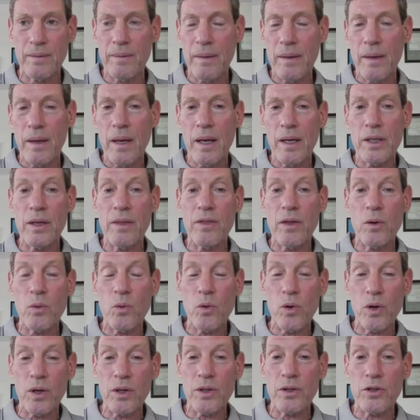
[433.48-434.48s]
And if the
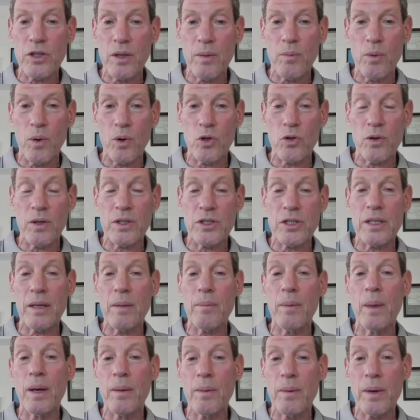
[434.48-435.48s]
word democracy
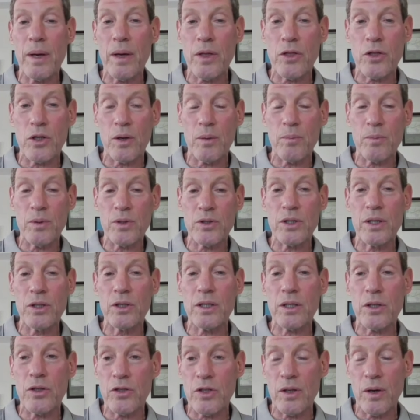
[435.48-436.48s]
might be interpreted
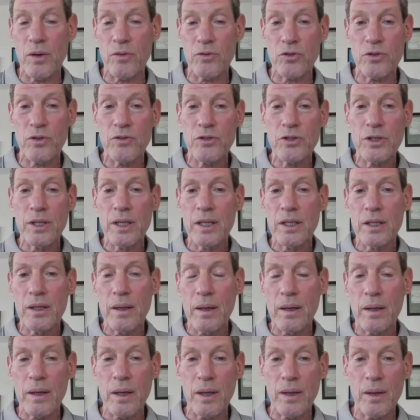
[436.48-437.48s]
in terms of, say,
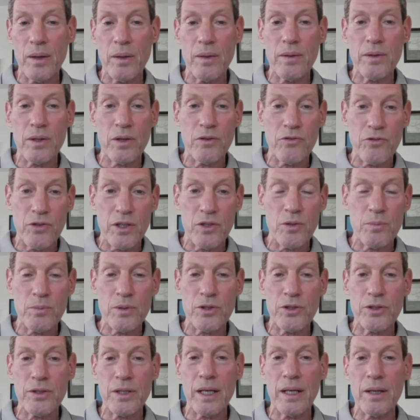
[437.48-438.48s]
the
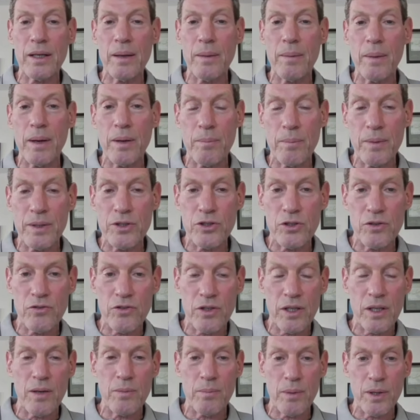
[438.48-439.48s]
famous 10 Amendments of
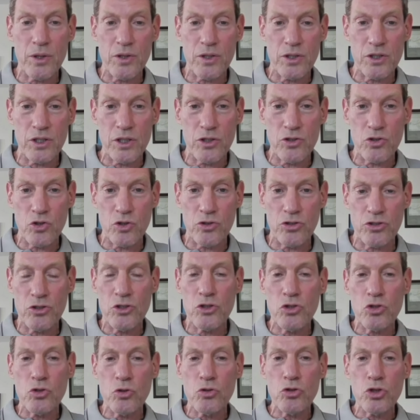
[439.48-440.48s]
the American
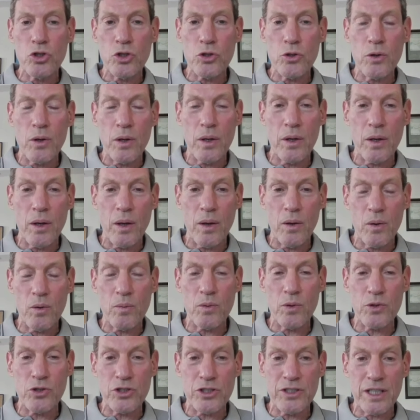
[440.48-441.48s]
Constitution,
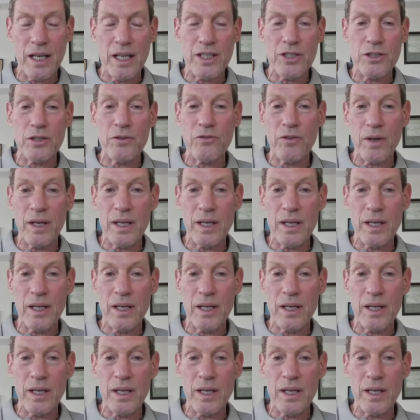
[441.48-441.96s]
which sanctify